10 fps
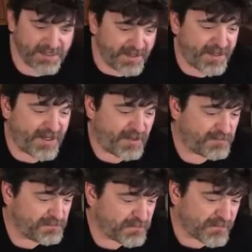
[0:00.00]
But
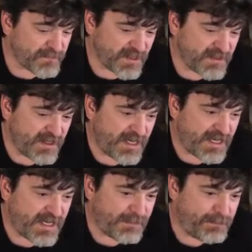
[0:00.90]

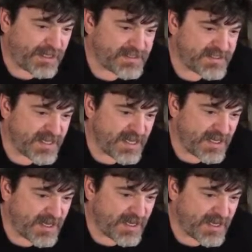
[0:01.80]

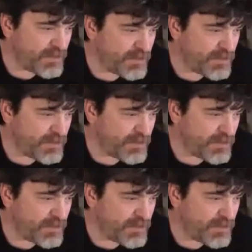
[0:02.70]
I